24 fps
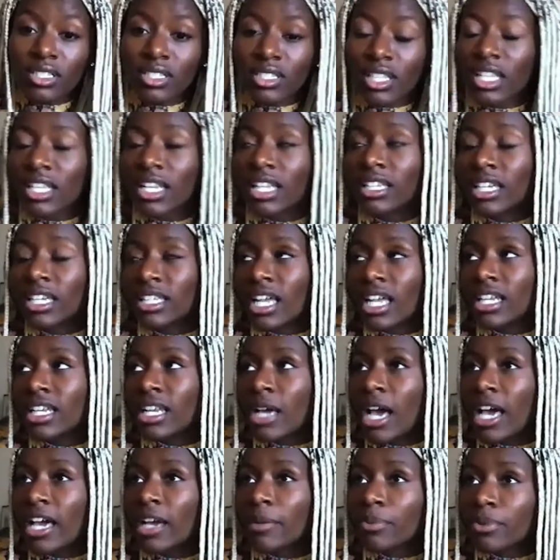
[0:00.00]
And
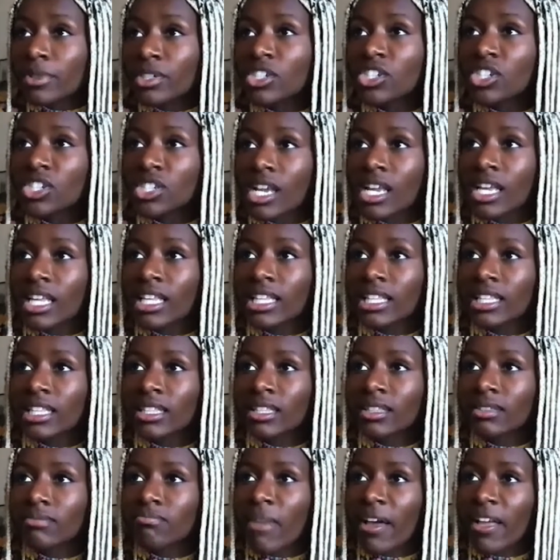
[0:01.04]
I appreciate
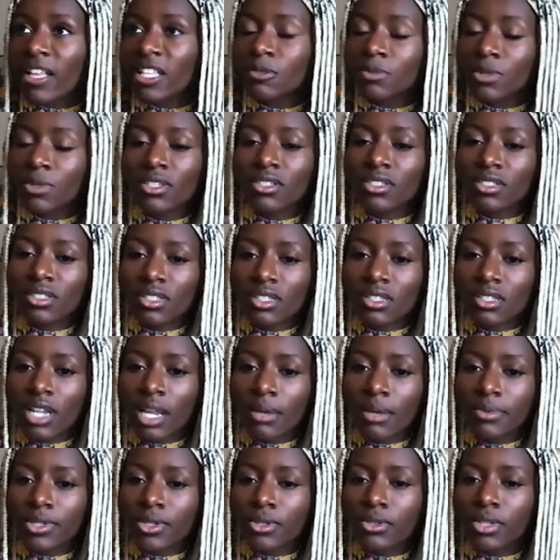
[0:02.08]
my experiences, and
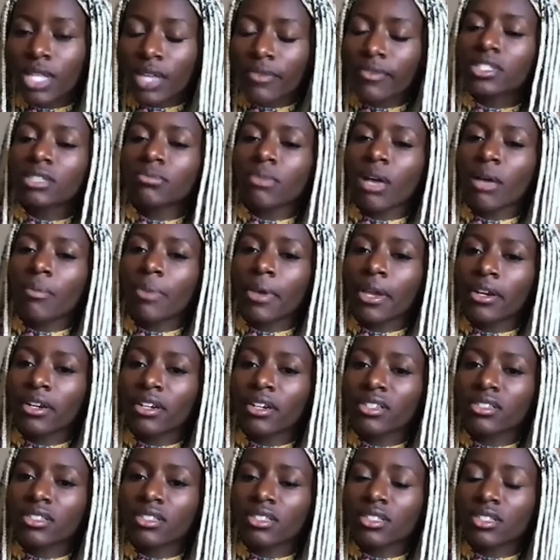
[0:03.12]
I'm so thankful to my
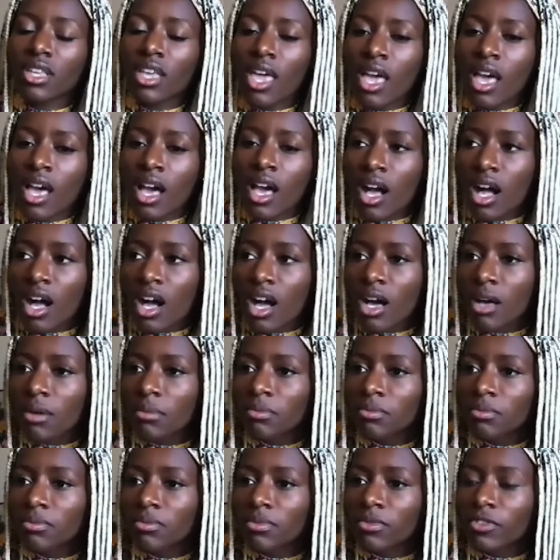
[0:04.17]
parents
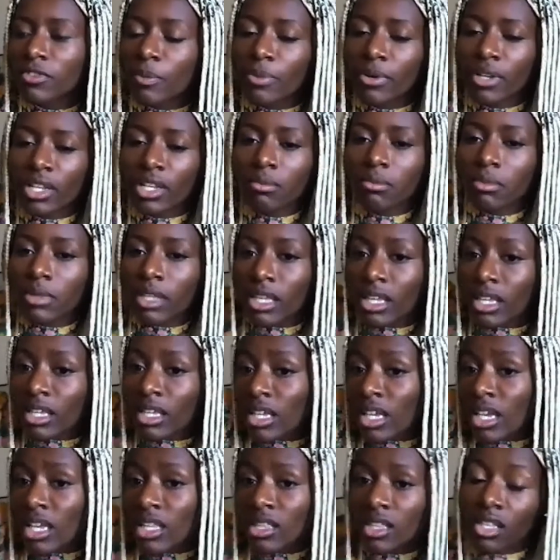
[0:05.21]
for putting me
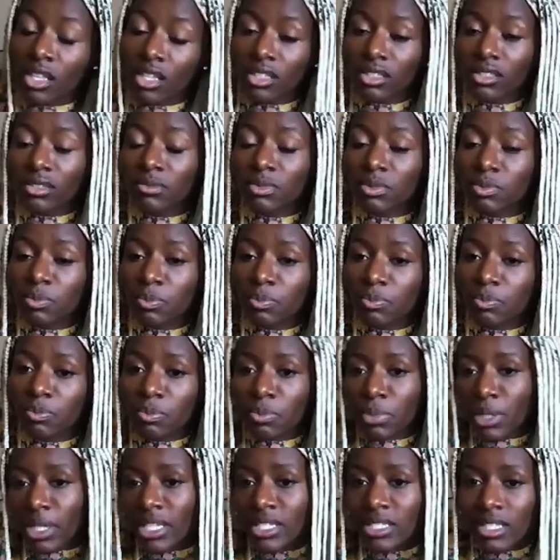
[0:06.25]
in the
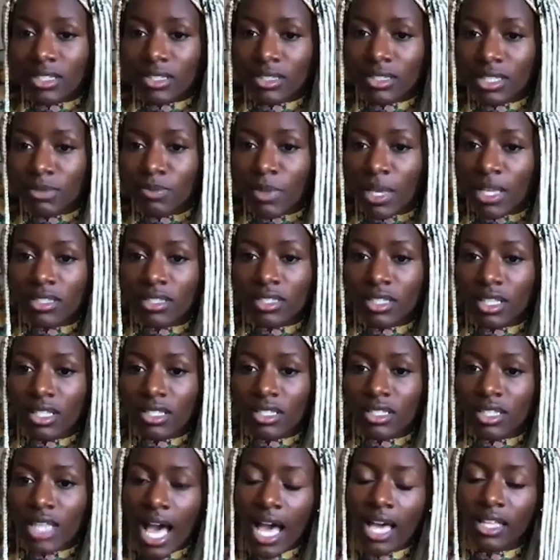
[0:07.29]
places and spaces
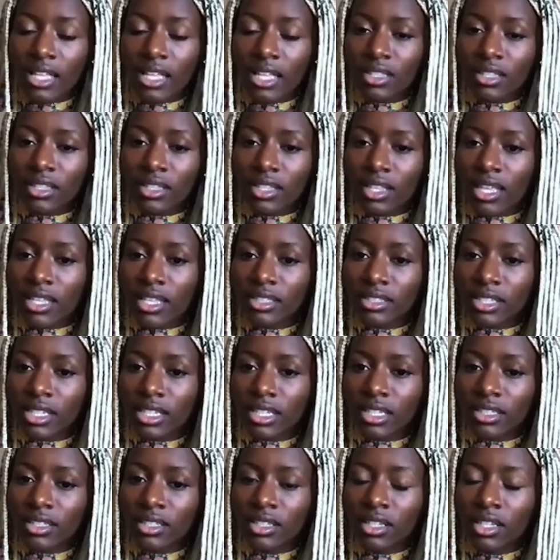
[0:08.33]
that they
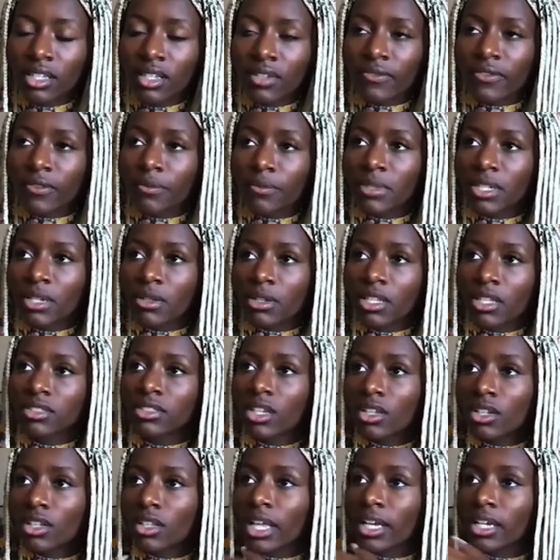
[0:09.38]
did for me to
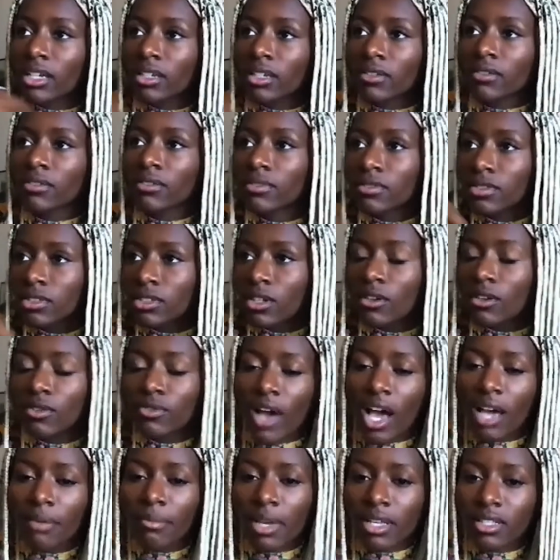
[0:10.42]
continue to like,
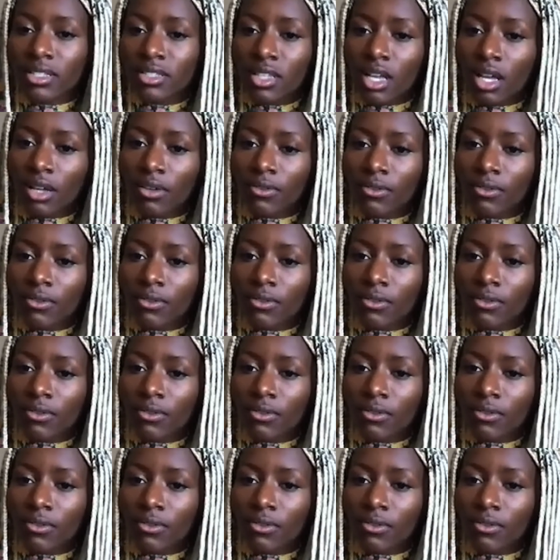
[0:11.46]
find myself.